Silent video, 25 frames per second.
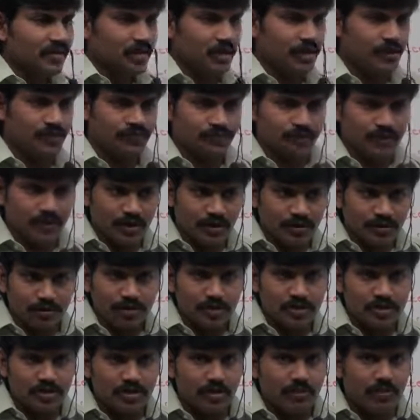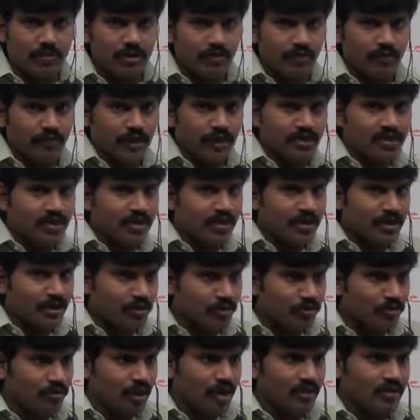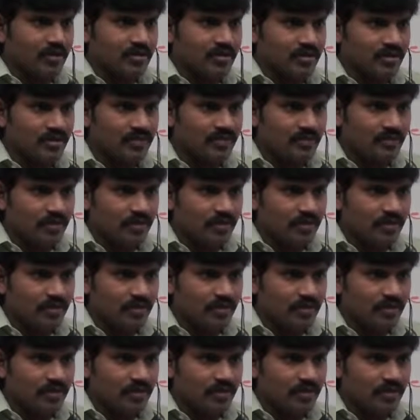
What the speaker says: If you distribute 532 cards,